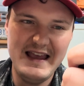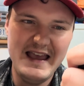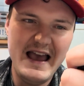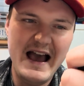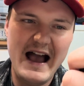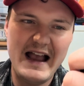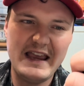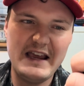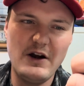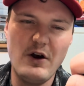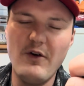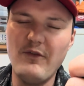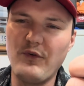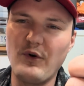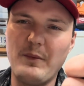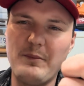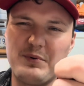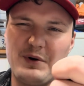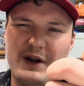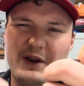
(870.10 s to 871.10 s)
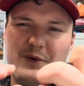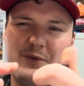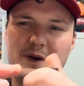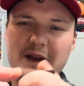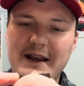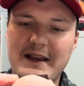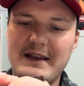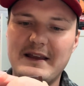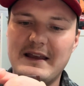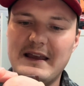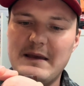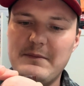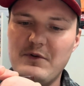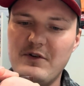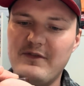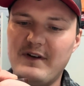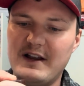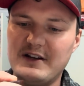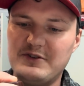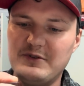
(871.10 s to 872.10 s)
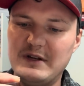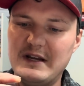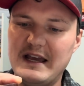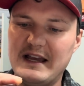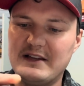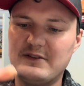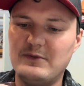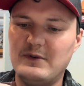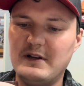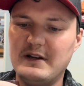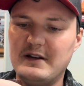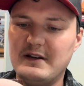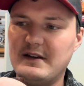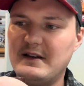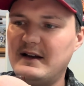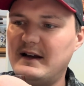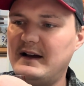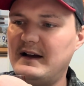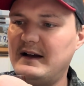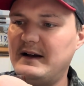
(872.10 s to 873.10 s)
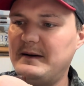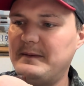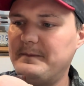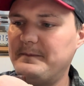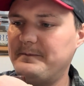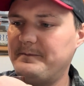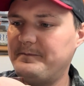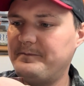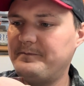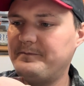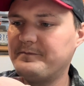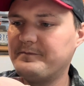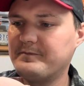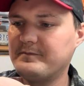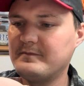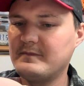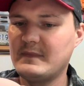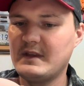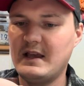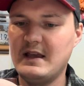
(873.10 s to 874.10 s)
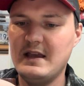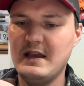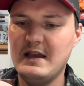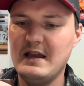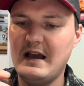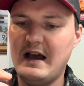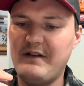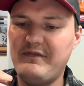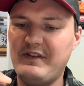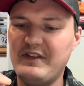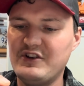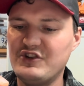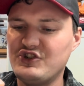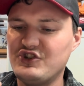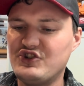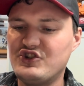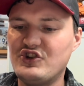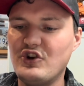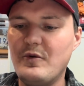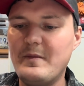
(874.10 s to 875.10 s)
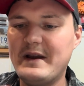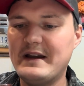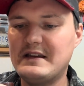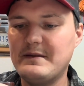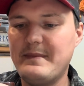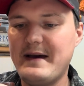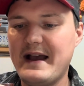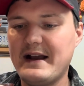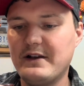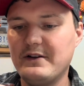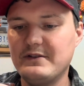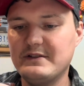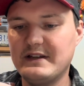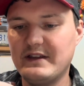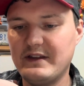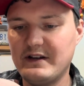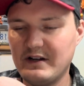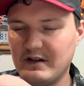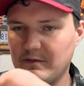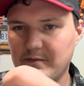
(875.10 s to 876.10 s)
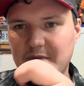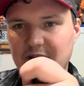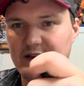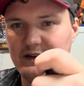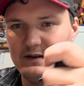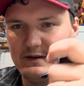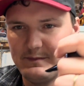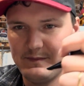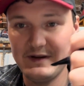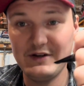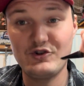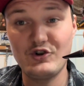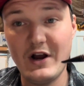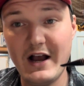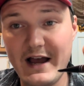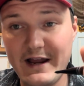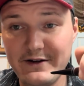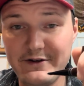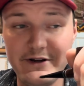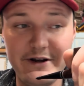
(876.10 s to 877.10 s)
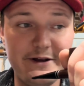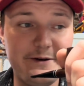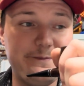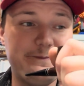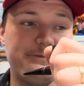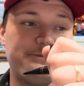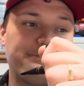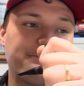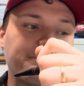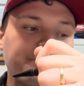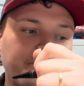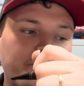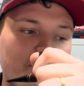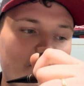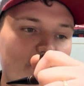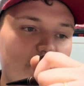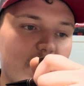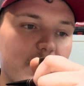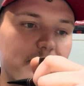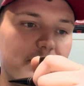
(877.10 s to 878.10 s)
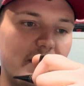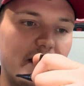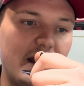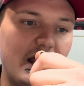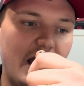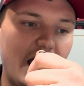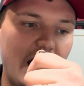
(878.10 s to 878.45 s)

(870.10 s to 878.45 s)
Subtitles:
I get over them pretty quick and move on to a next one. I find there's just so many tobaccos out there to be tried, But